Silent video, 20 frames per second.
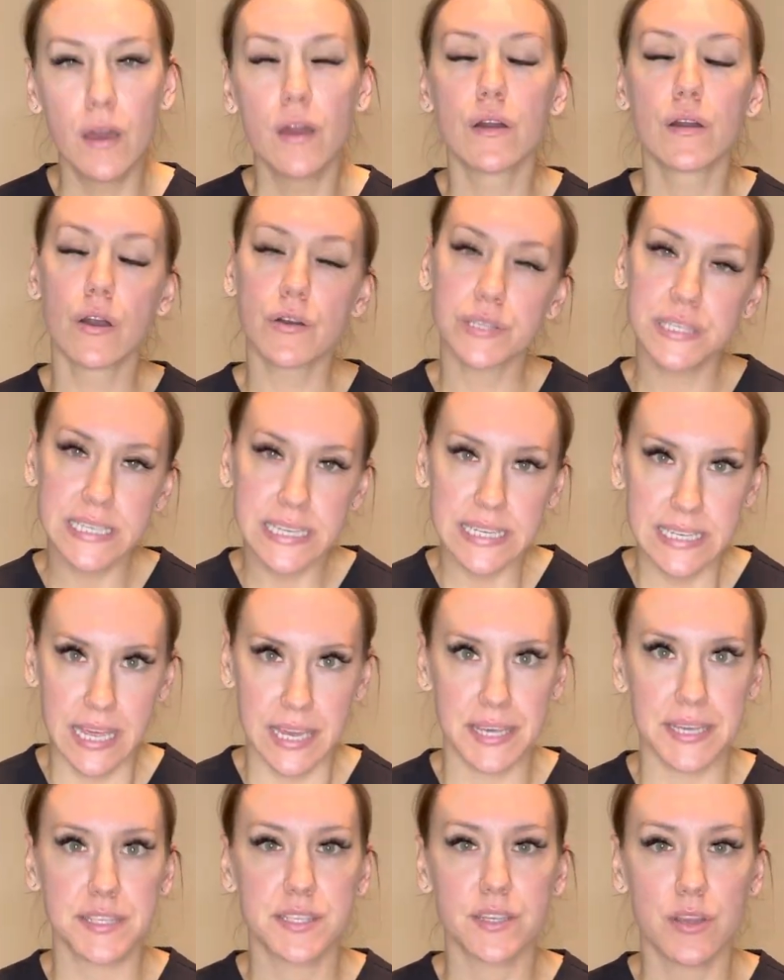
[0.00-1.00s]
go see a
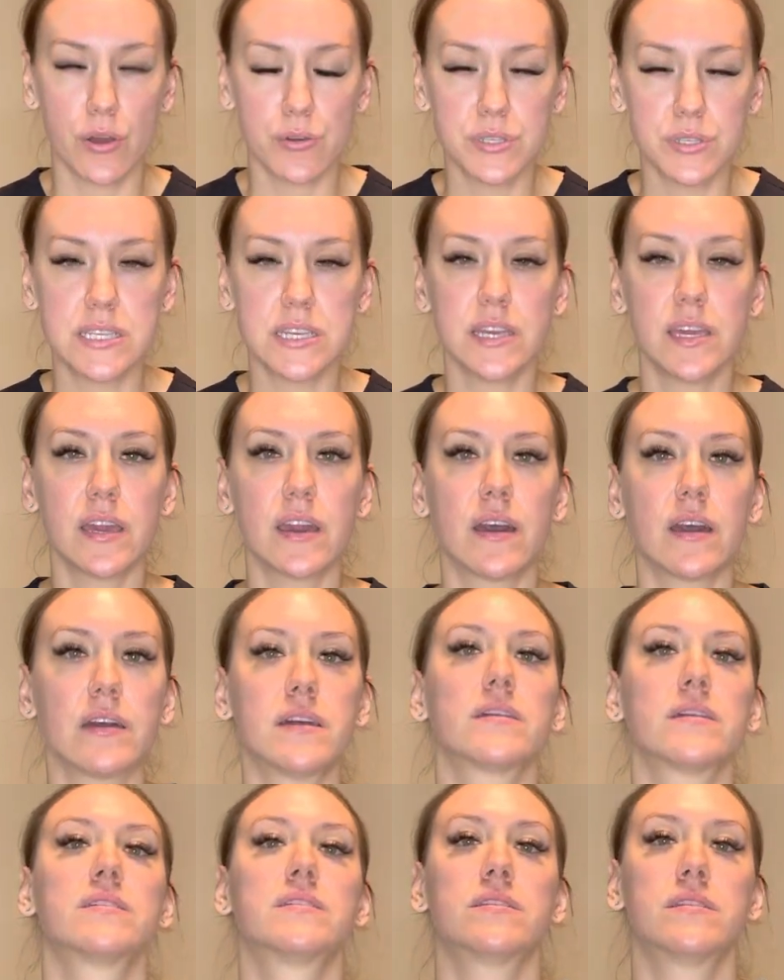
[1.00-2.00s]
dentist, go see
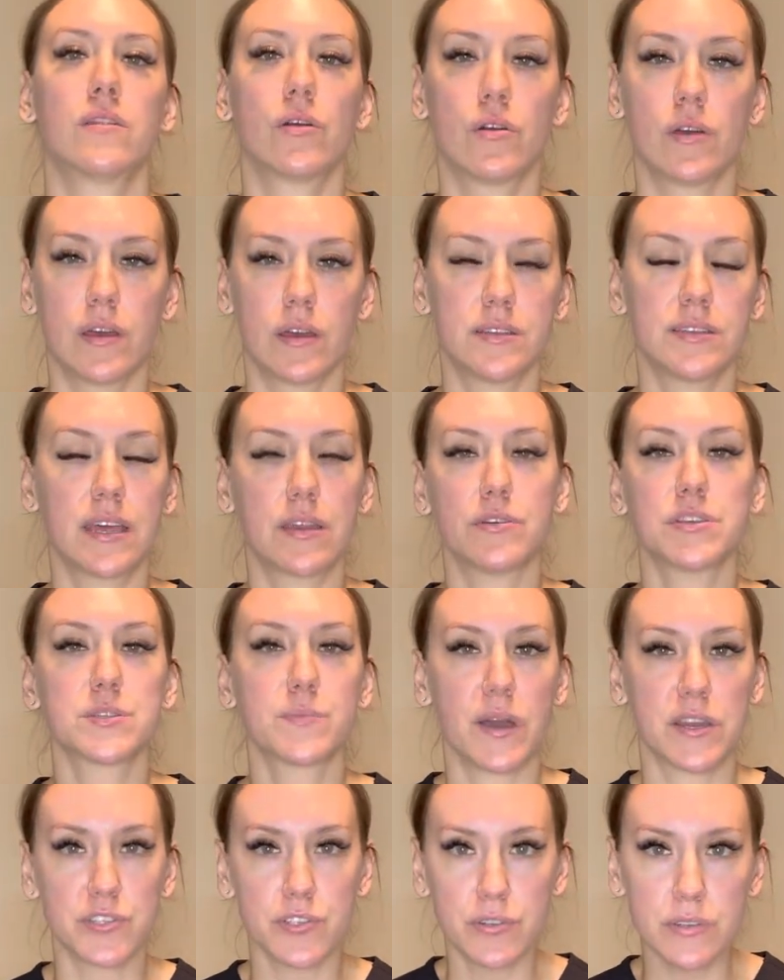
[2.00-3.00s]
a, a dental
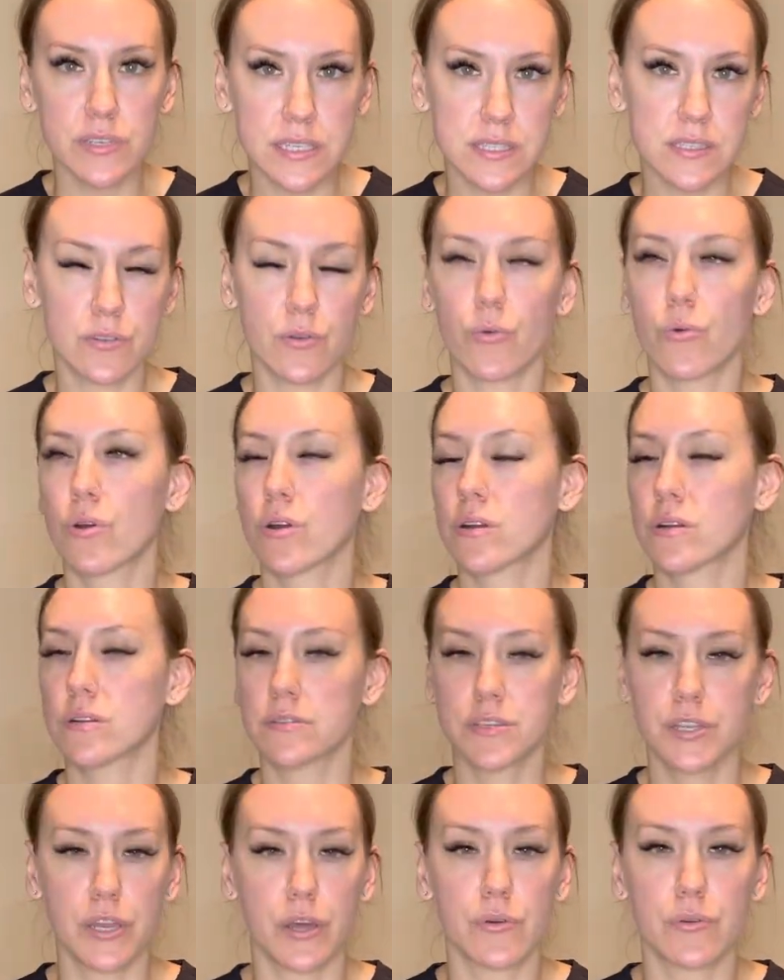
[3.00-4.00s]
specialist or,
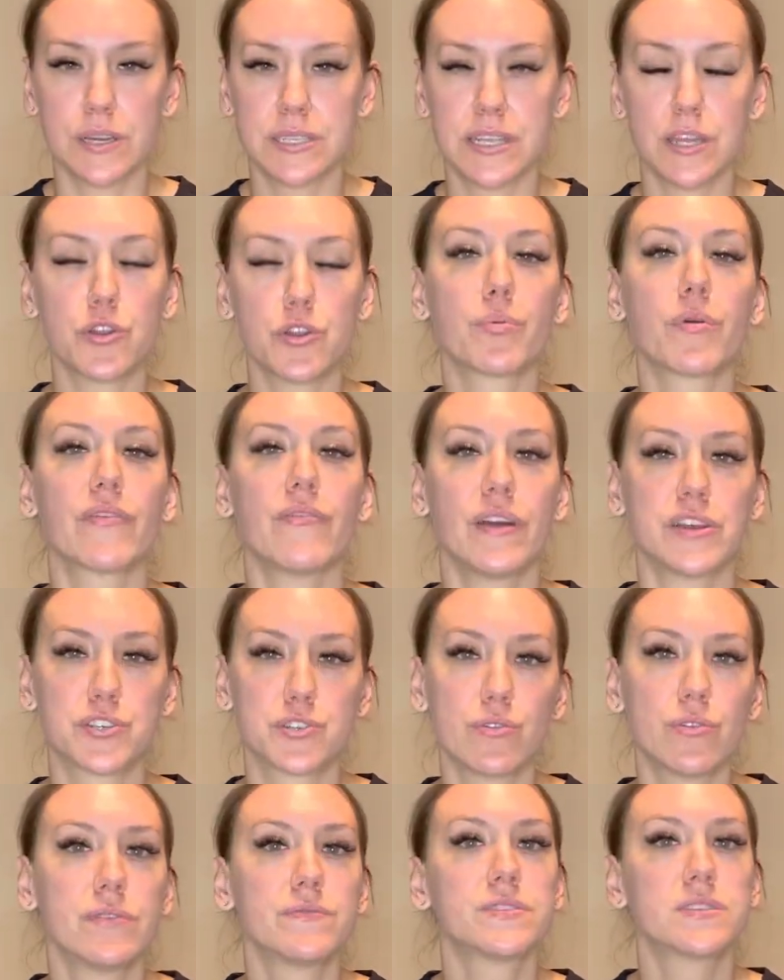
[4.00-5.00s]
you know, a dental
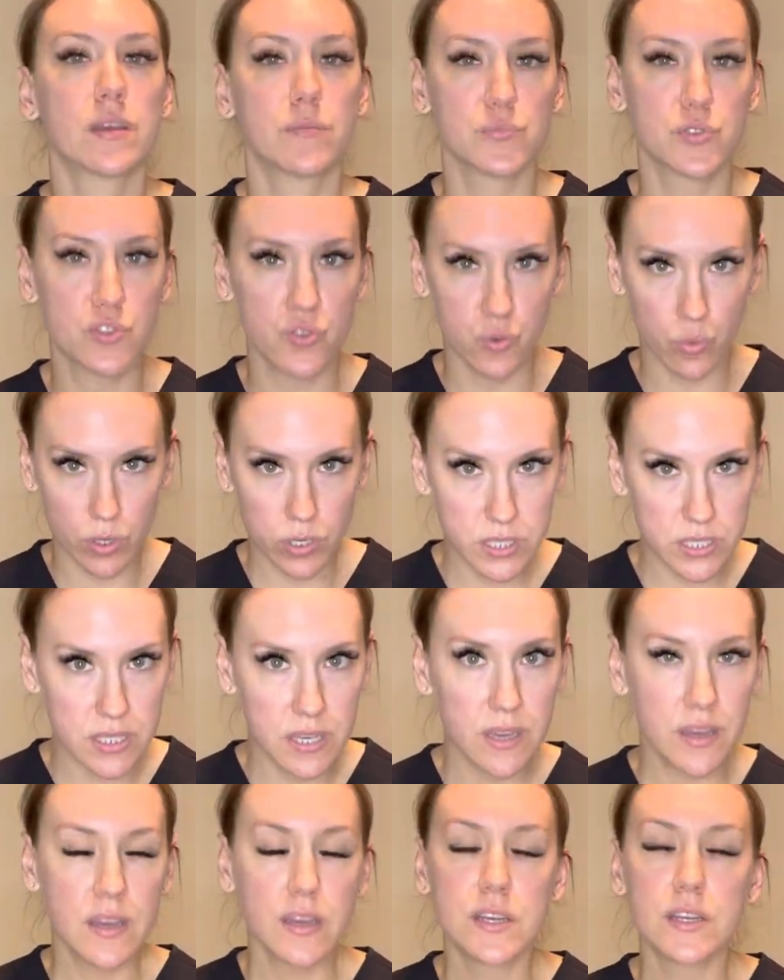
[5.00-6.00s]
professional of some sort
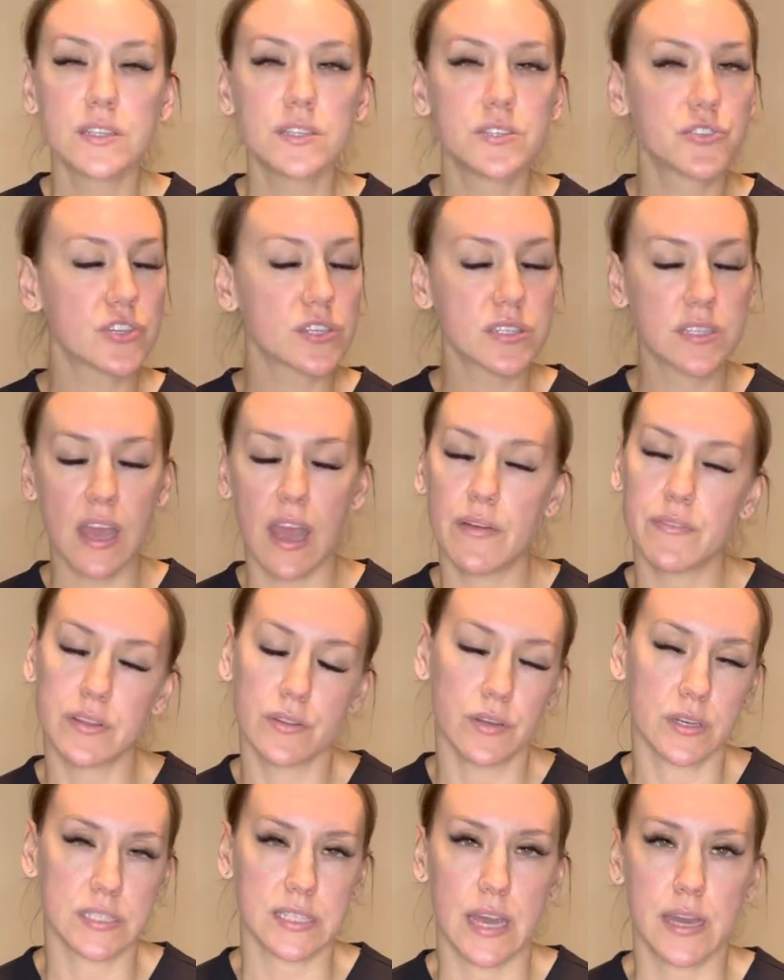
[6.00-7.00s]
just to have it
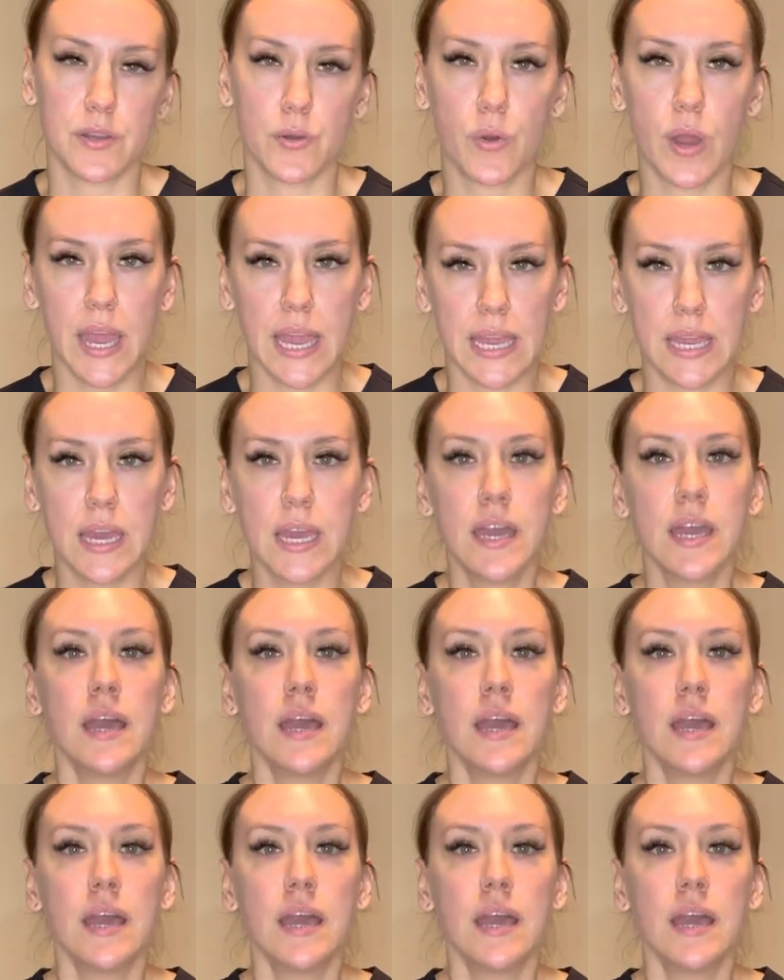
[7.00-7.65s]
looked at, okay?